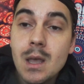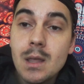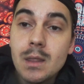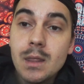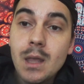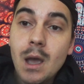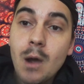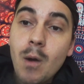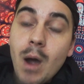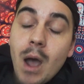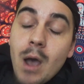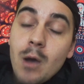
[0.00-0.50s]

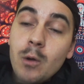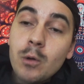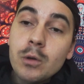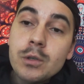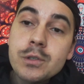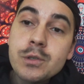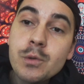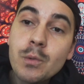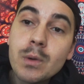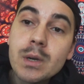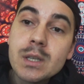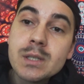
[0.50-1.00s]
now i
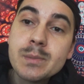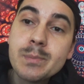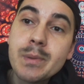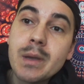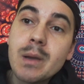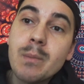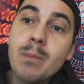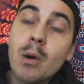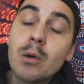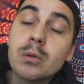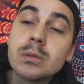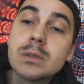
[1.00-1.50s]
also want to speak
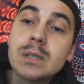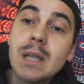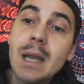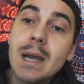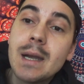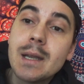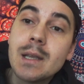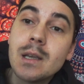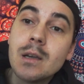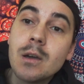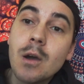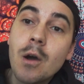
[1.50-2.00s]
about
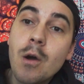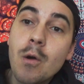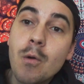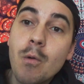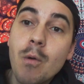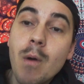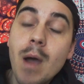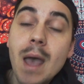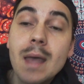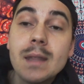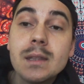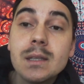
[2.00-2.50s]
letting
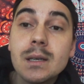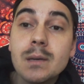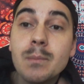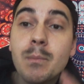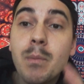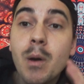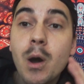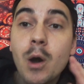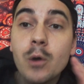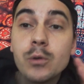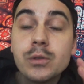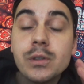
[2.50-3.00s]
go and
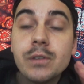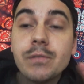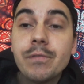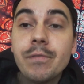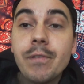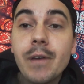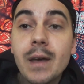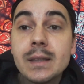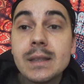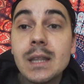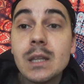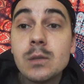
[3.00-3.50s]
about the
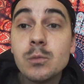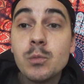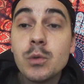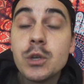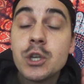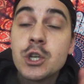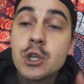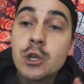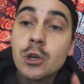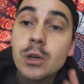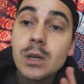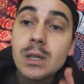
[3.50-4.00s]
fact that we
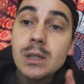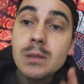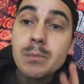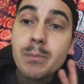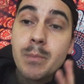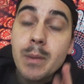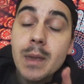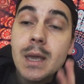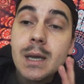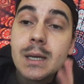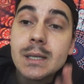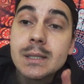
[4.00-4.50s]
shouldn't be